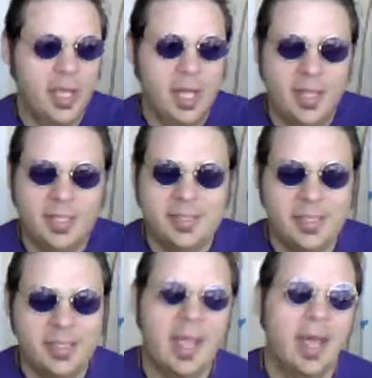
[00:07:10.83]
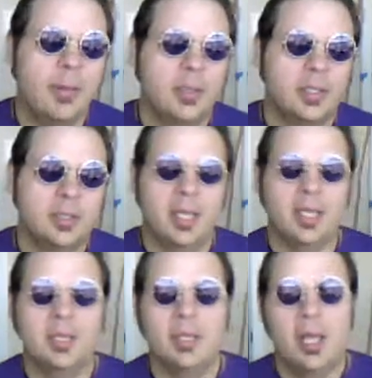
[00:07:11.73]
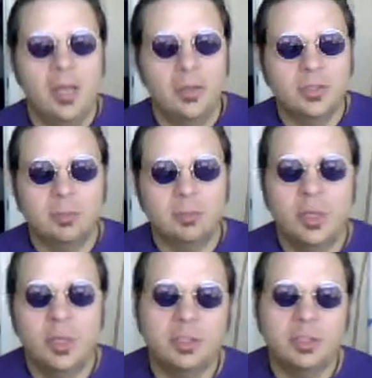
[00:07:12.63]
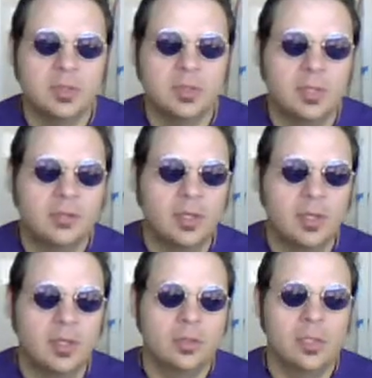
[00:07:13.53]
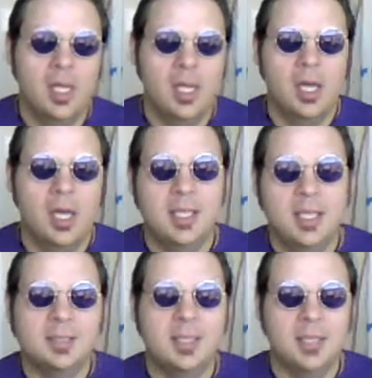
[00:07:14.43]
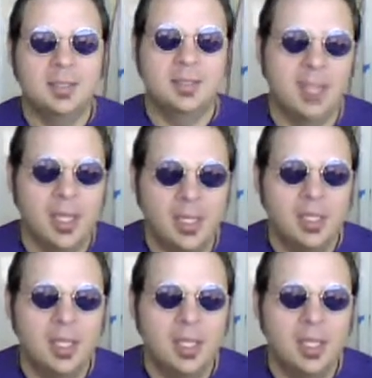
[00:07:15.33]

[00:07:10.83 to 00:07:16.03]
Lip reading: that didn't happen, and there was some questionable stuff called against Kansas State.